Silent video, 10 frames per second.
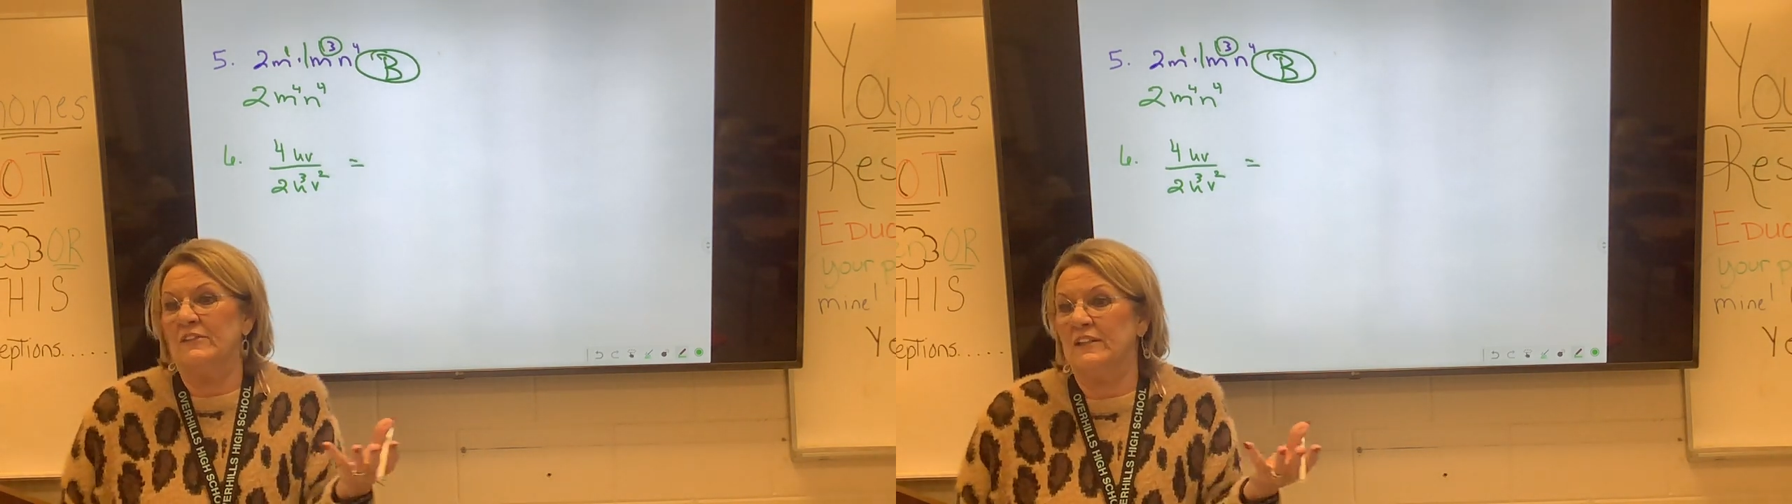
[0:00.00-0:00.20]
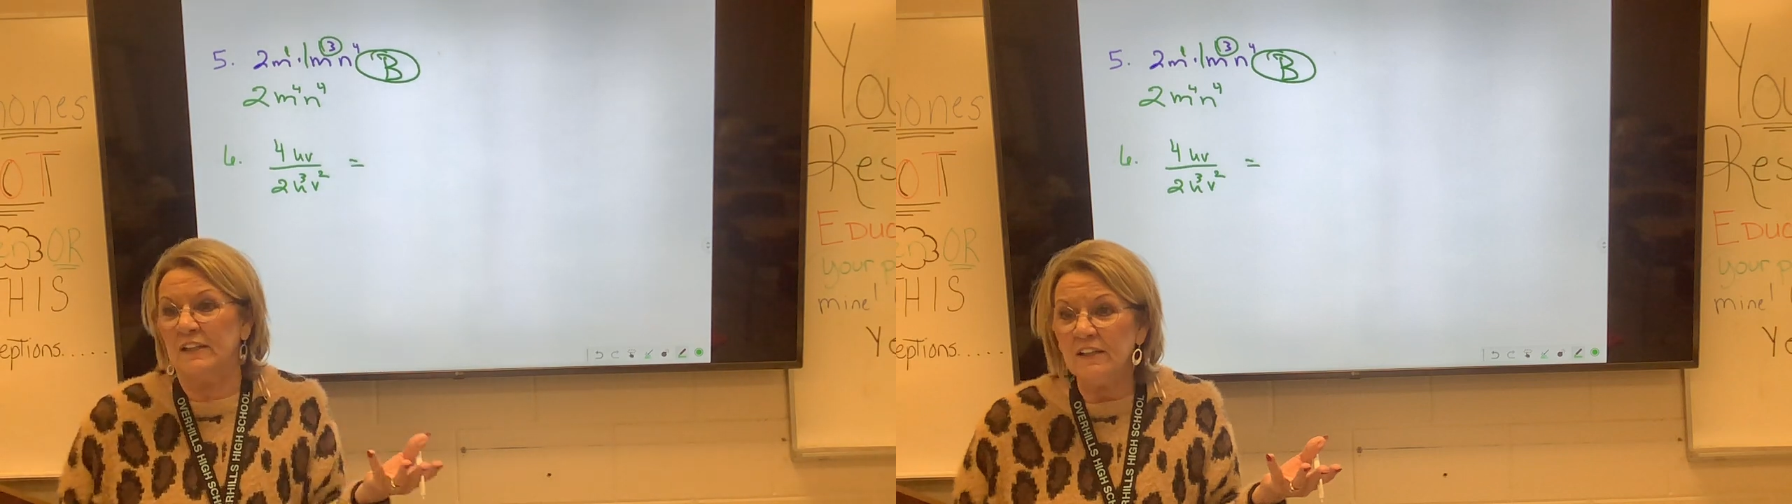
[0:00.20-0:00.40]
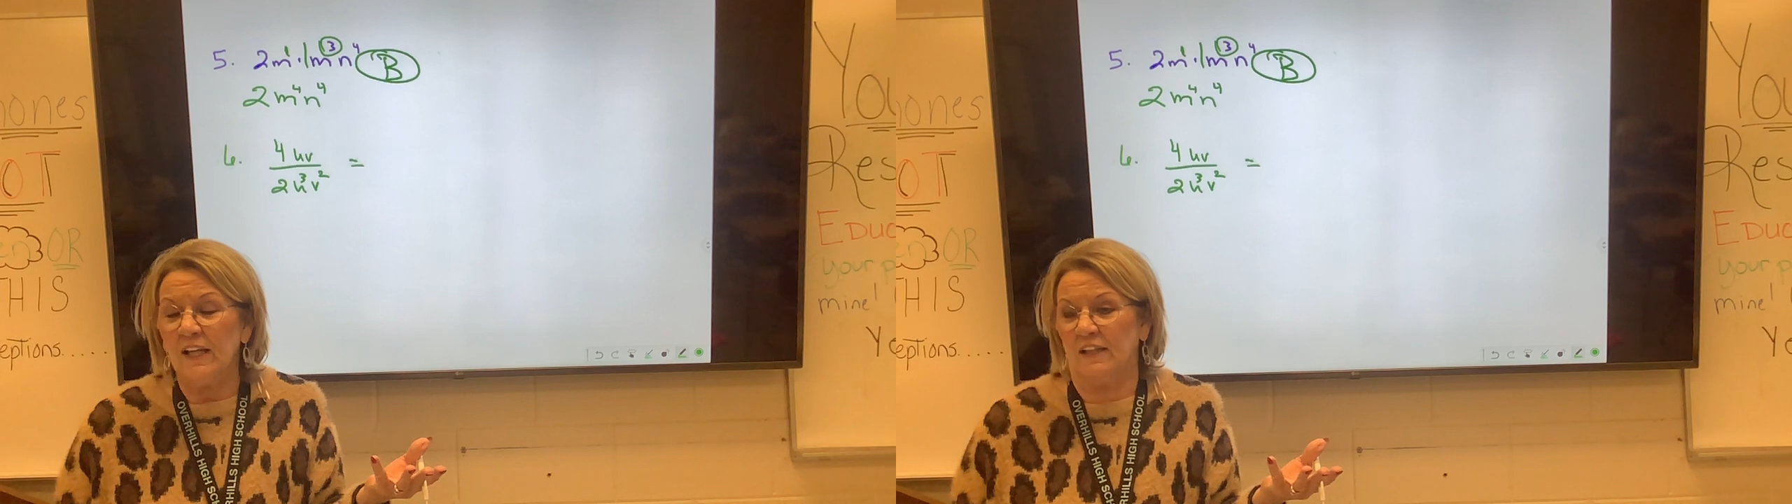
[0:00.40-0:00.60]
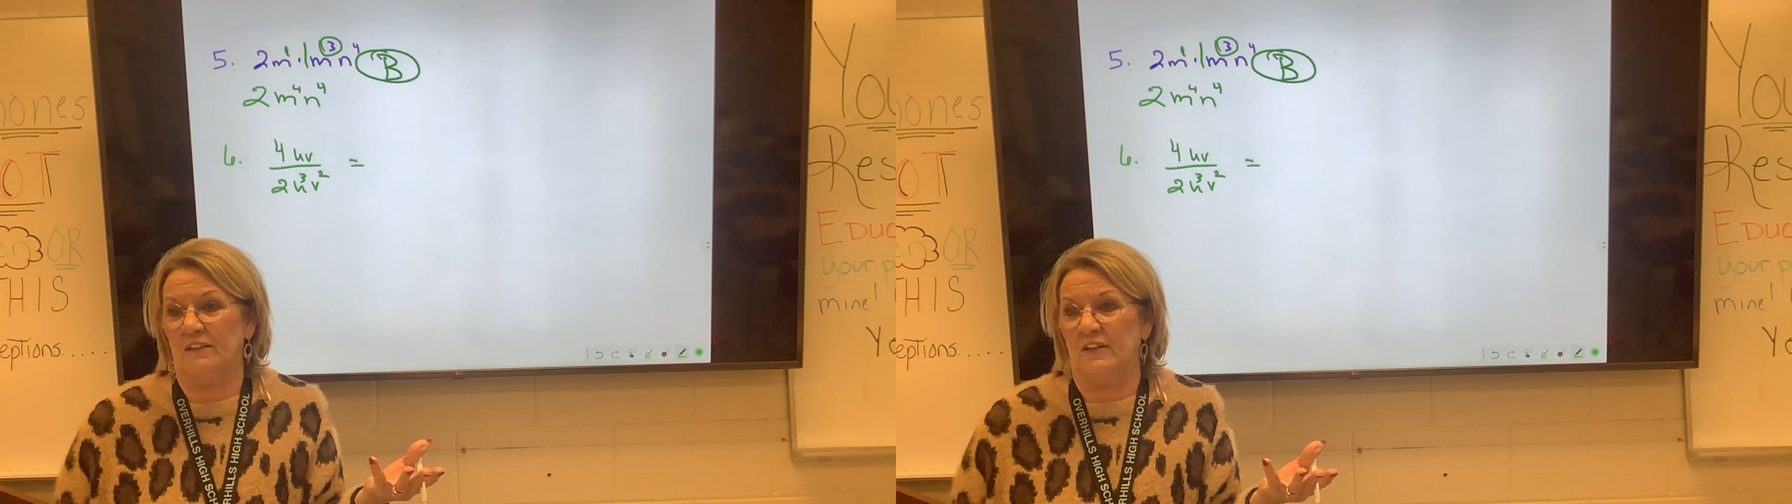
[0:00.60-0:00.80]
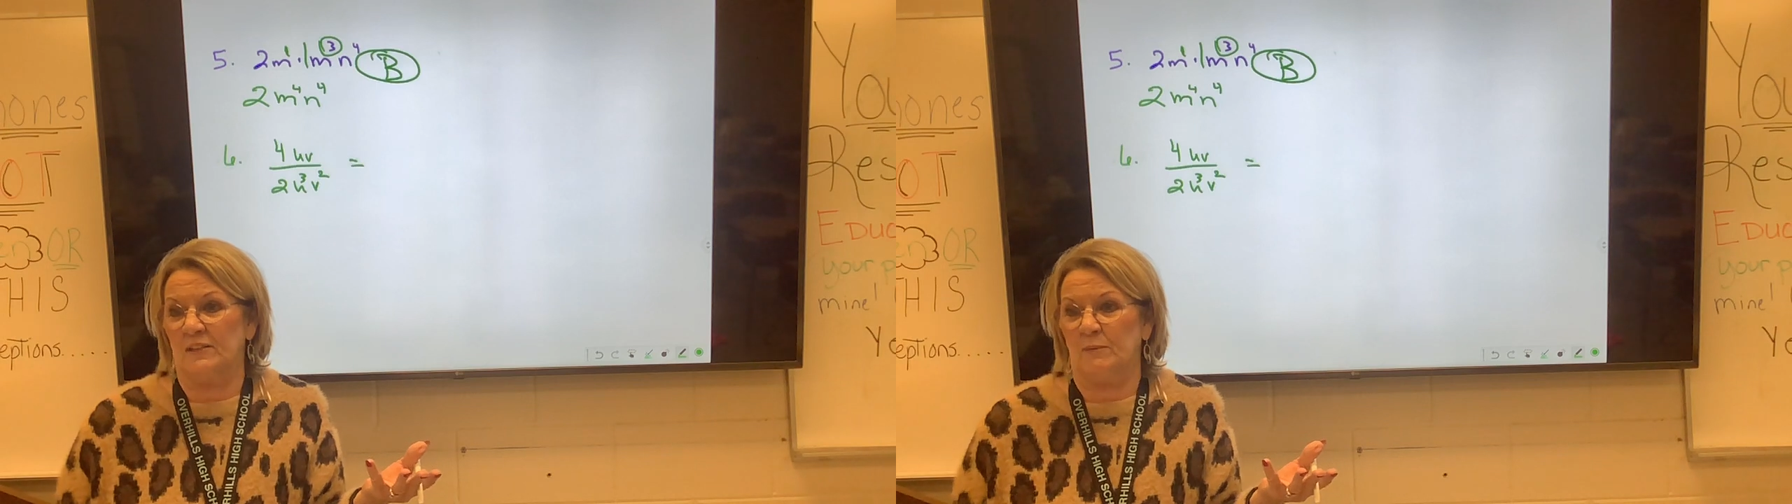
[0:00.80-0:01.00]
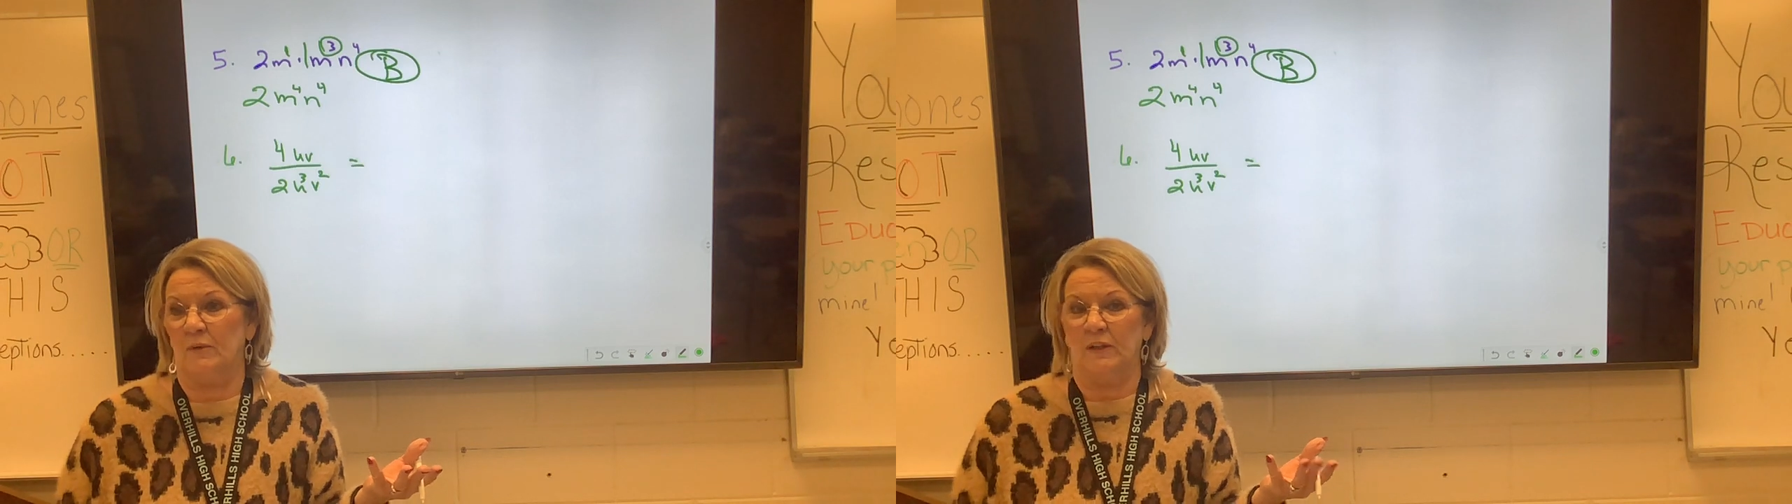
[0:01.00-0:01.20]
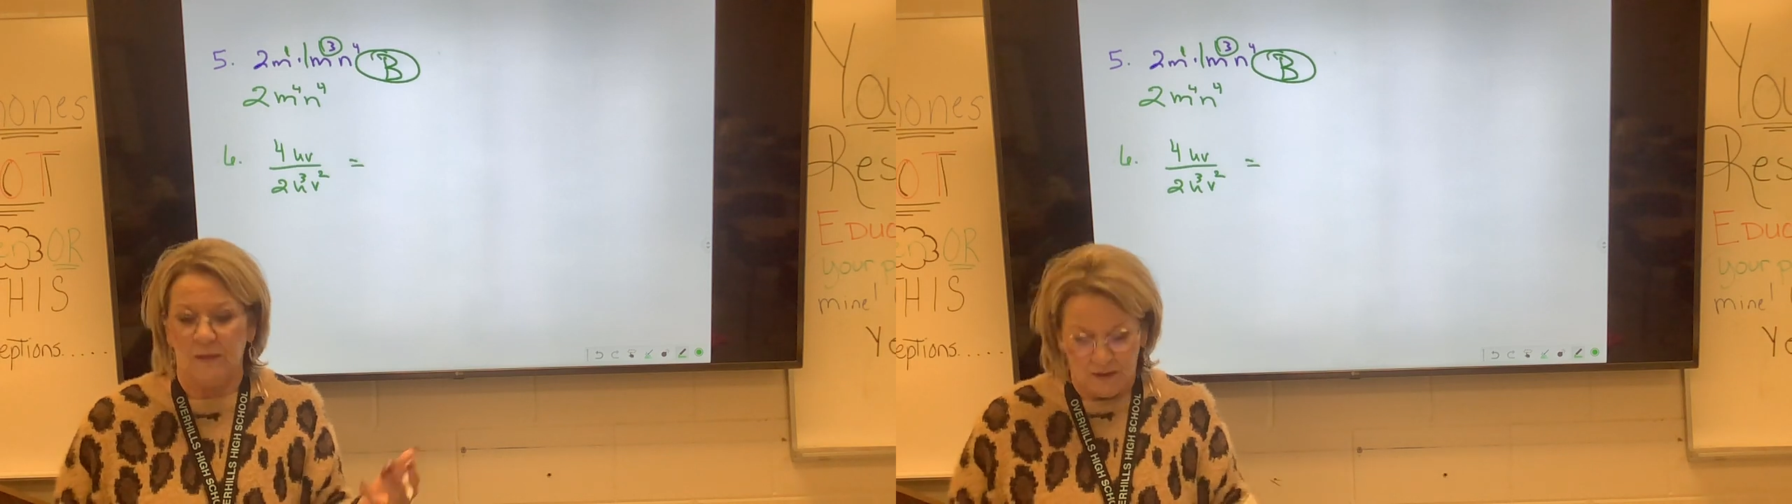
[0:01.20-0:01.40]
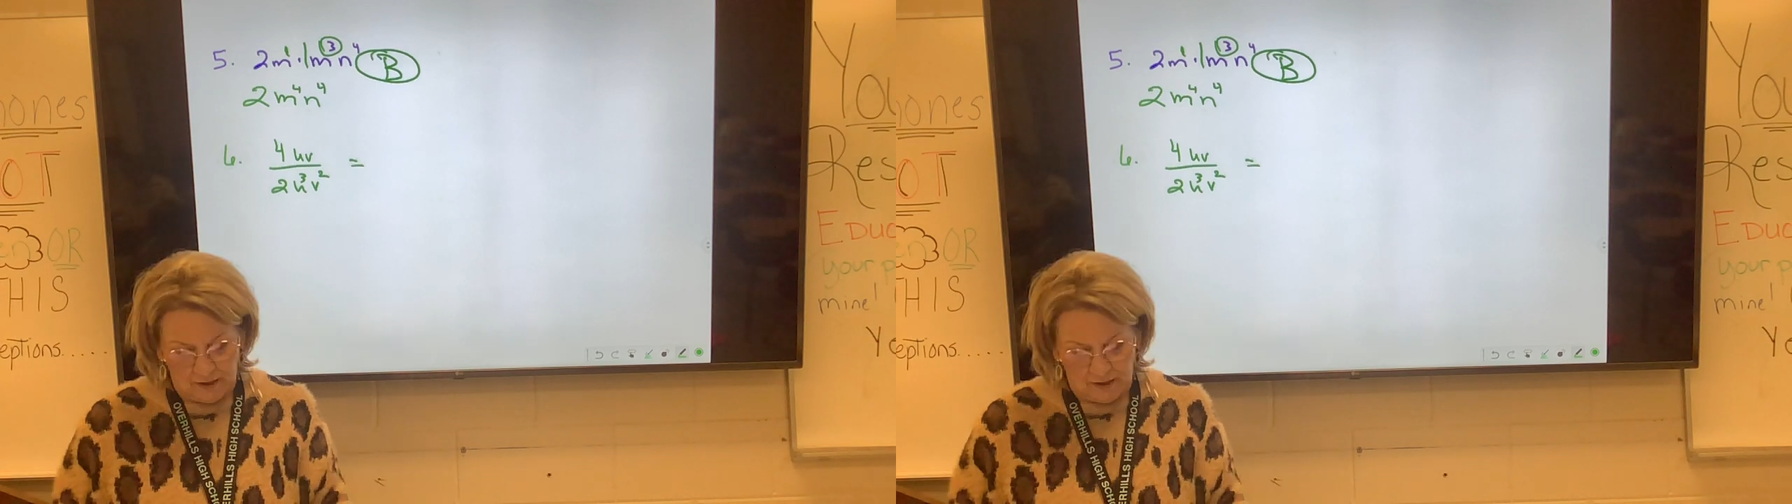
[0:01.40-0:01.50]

even get a negative exponent.